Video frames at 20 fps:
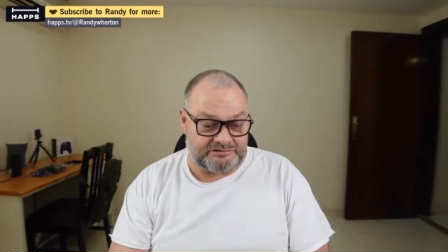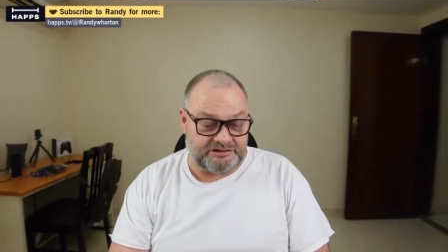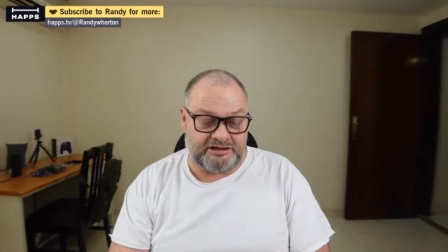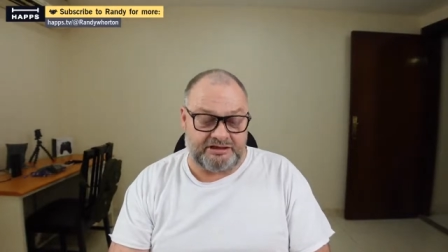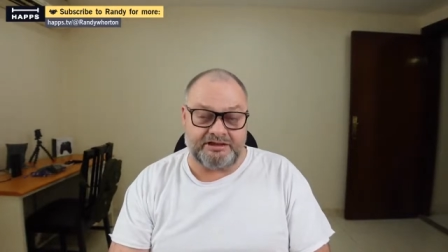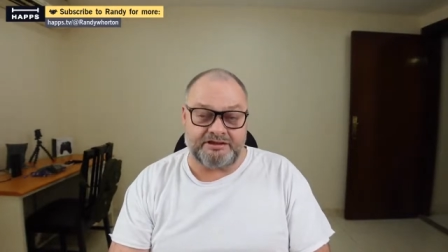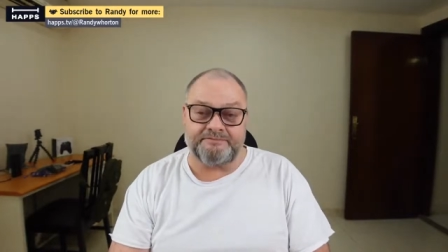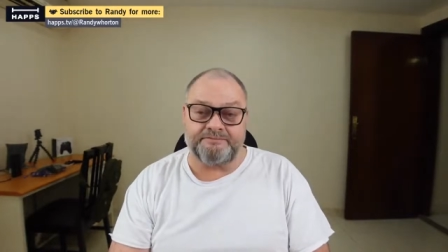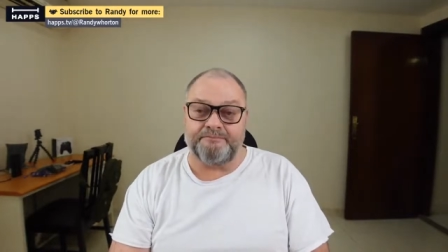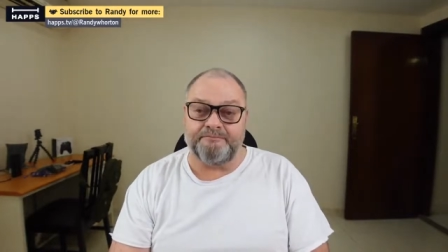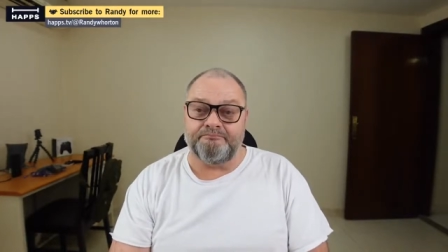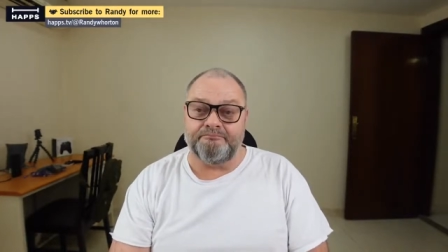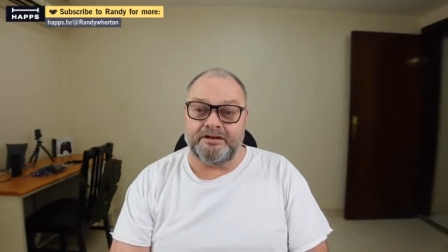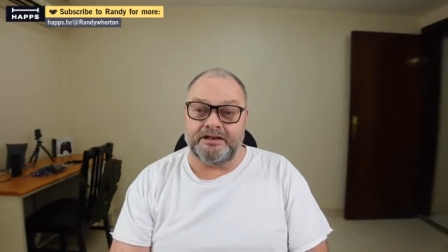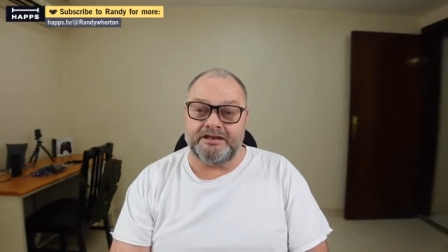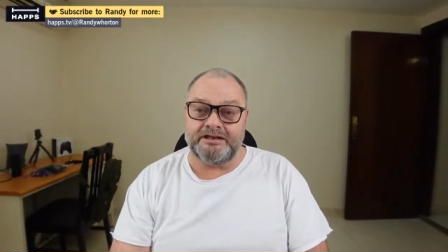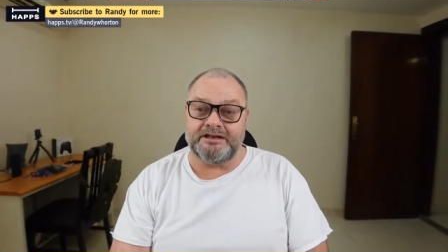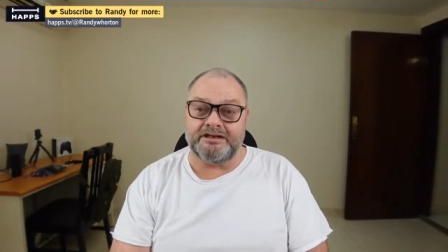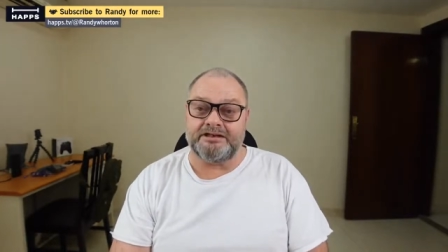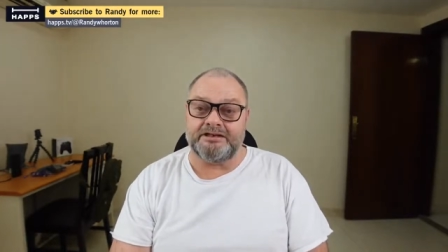and
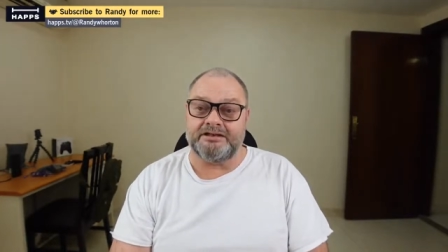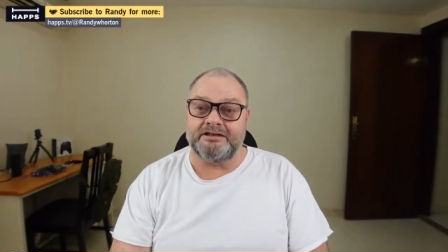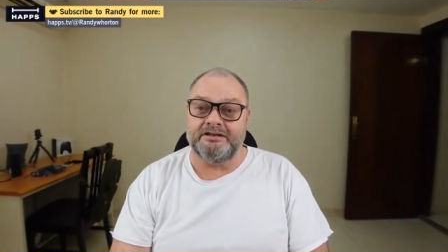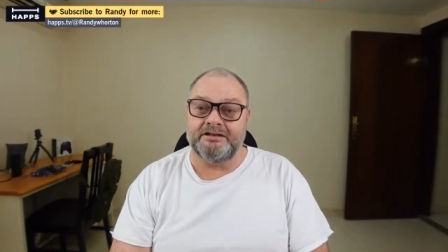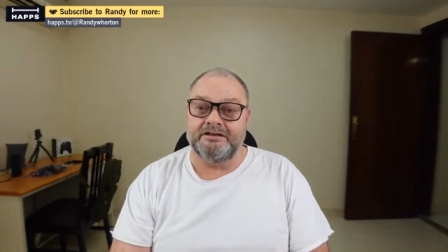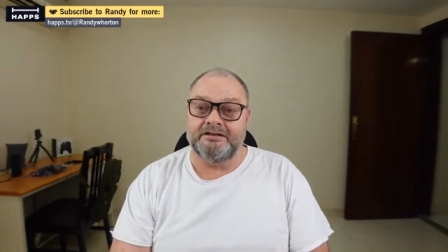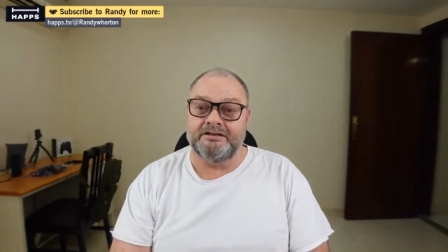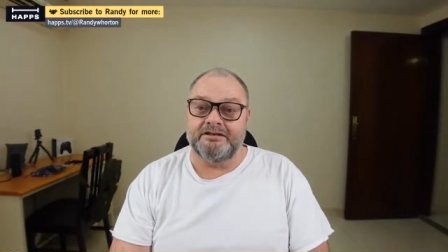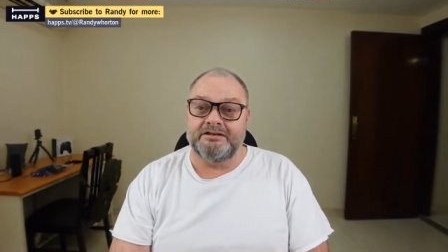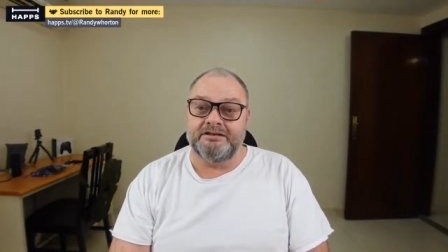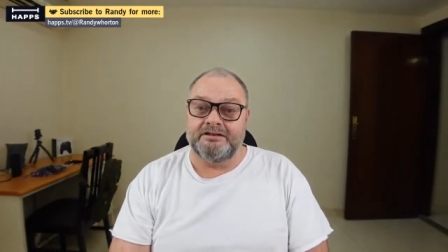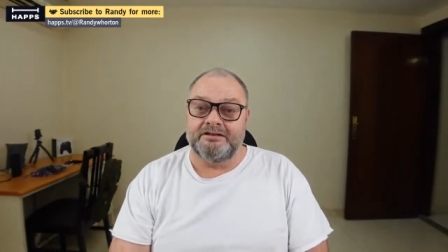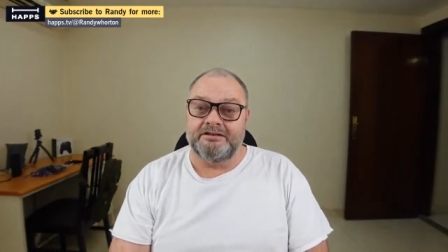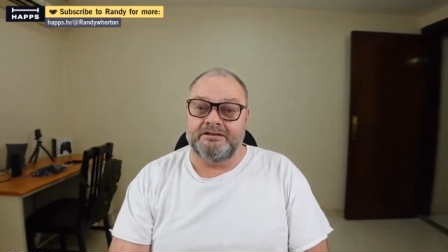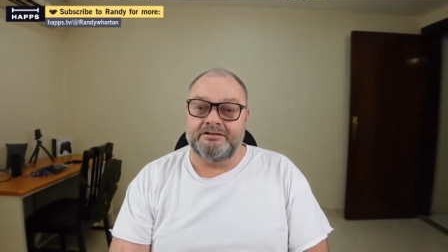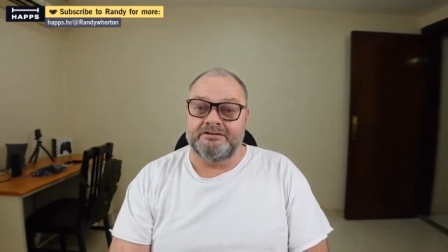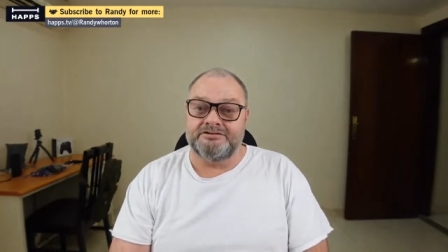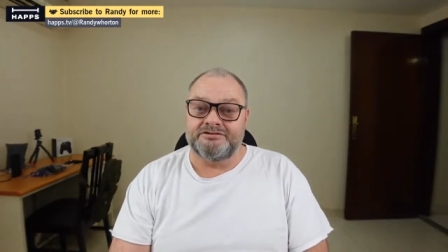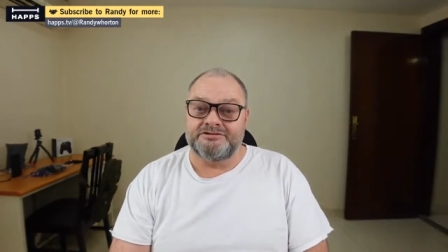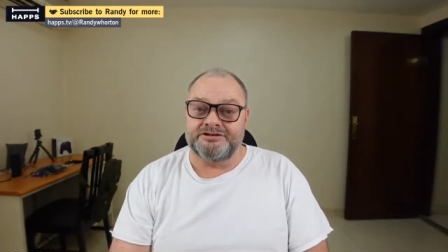money
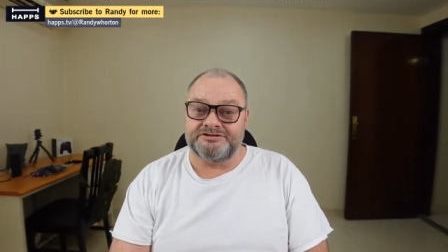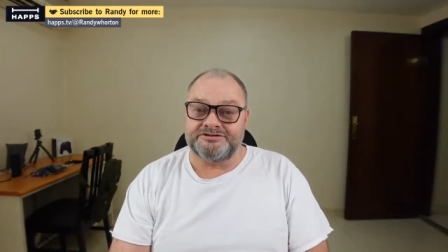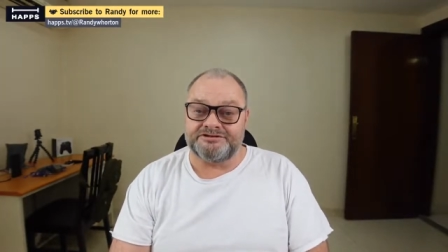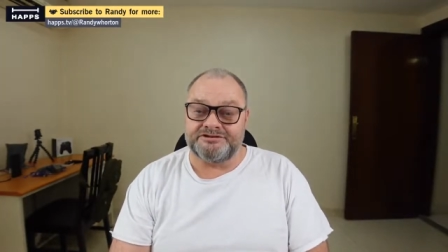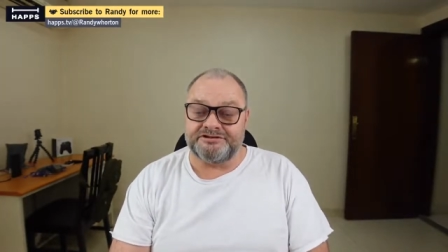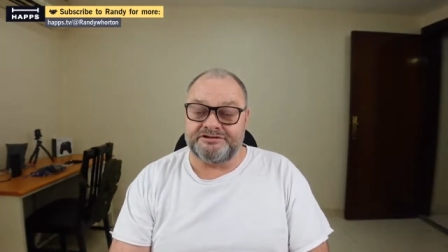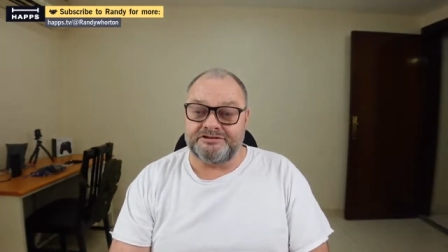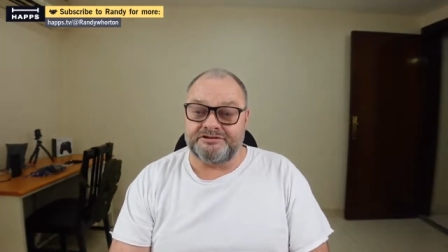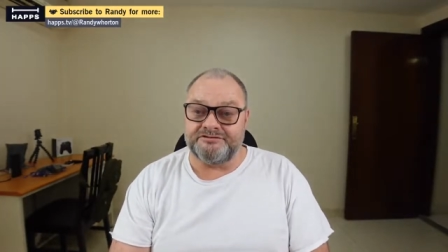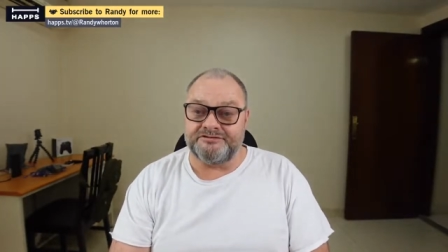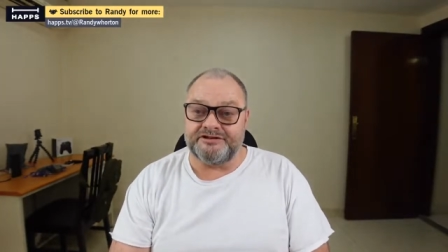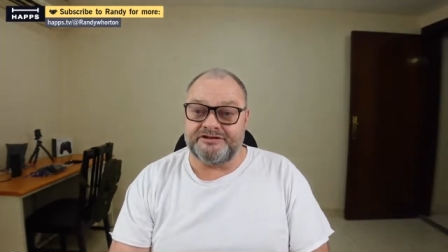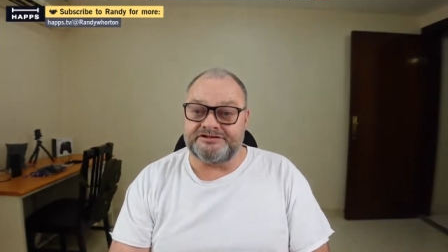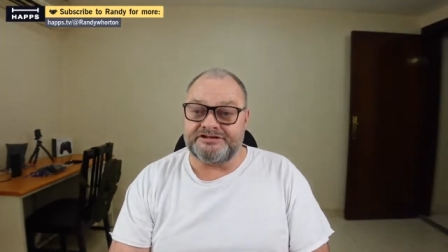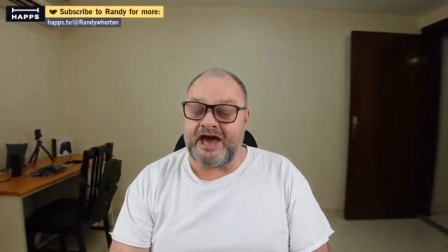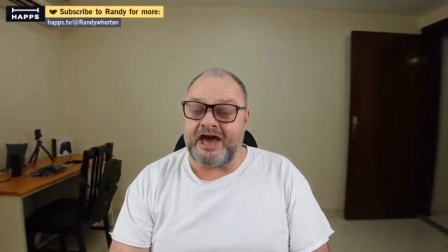just to do this.